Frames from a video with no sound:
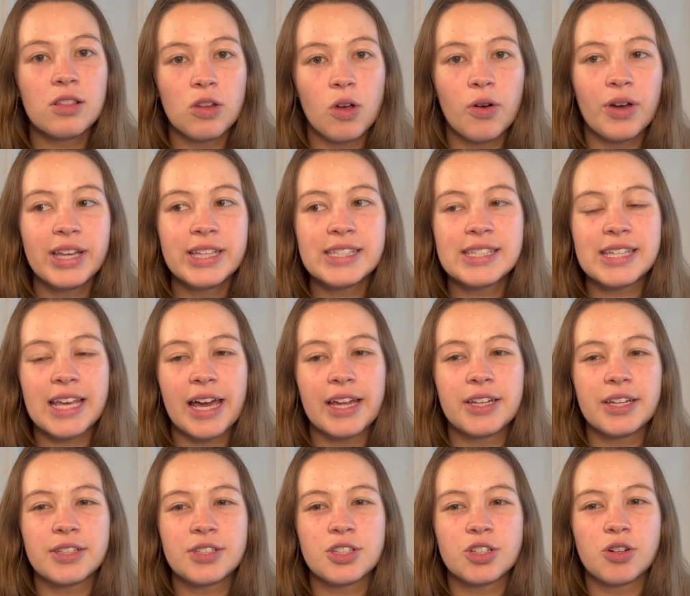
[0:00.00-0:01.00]
Logan
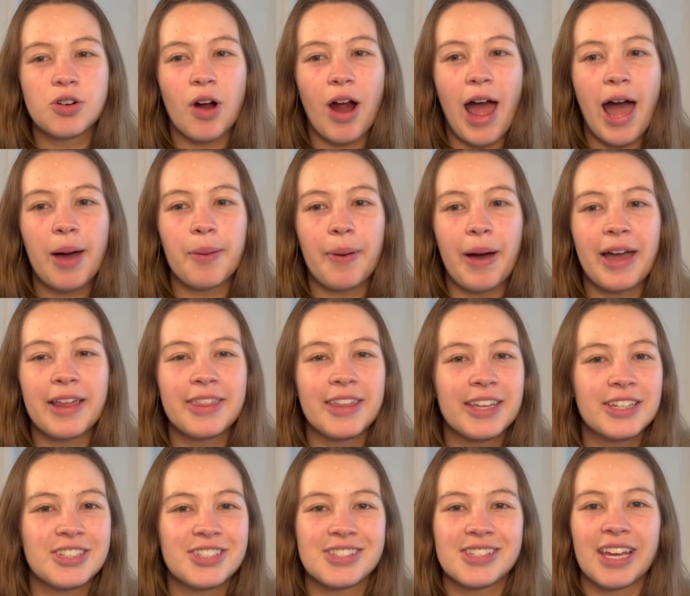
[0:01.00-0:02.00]
said to grab, I
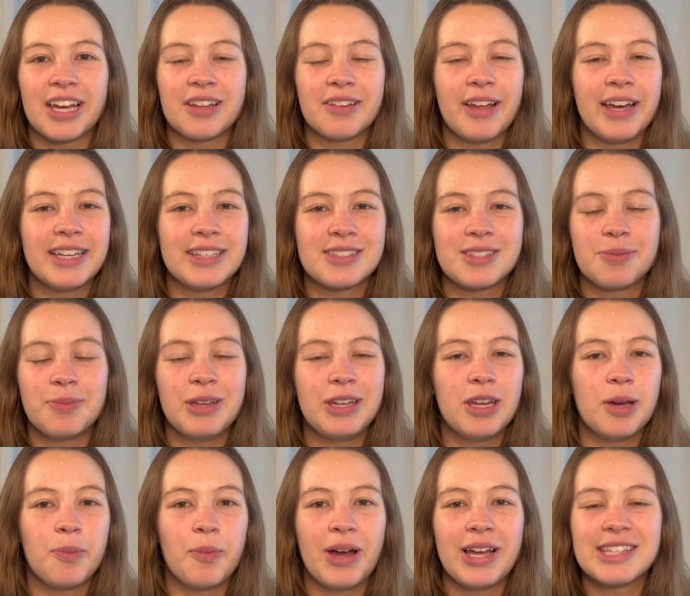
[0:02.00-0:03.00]
think just like light to
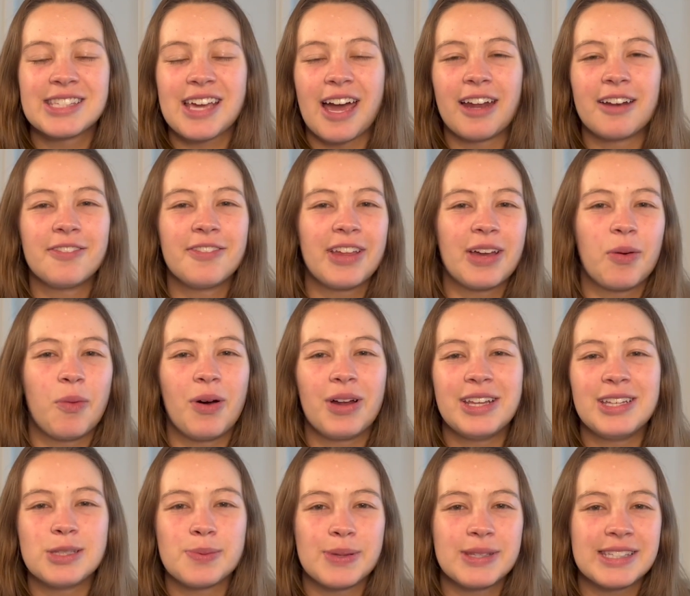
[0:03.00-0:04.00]
medium weights, kind of like what
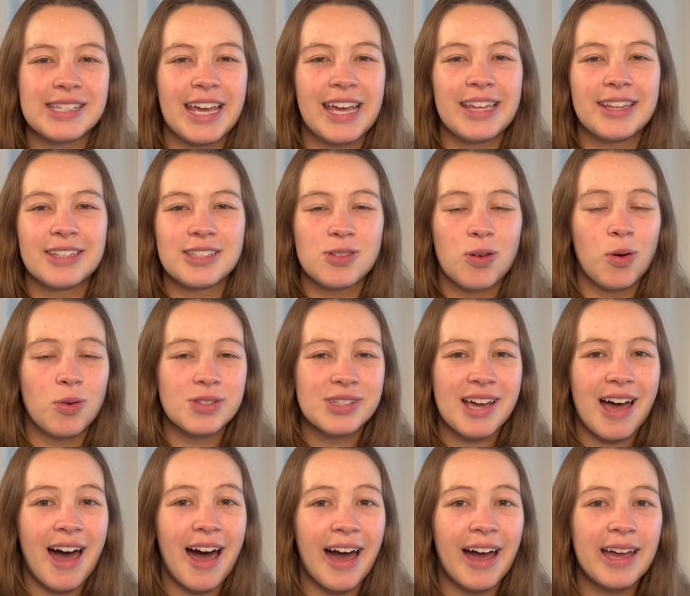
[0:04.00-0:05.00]
he's been saying this whole
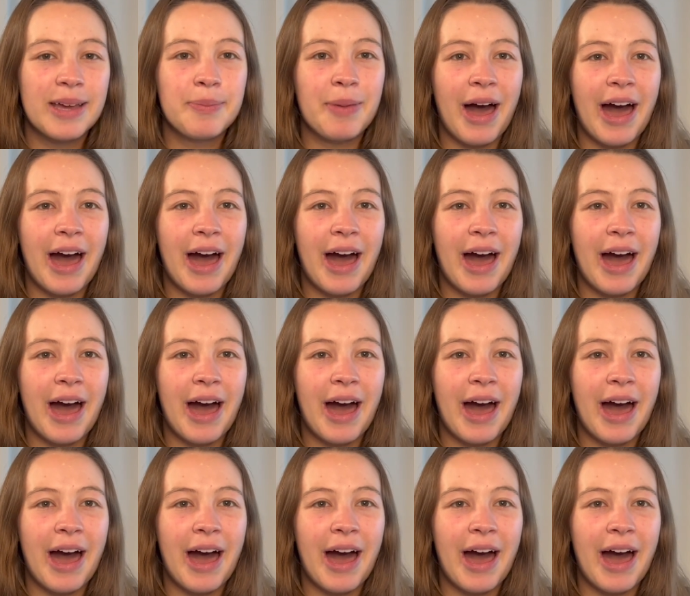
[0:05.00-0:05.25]
time.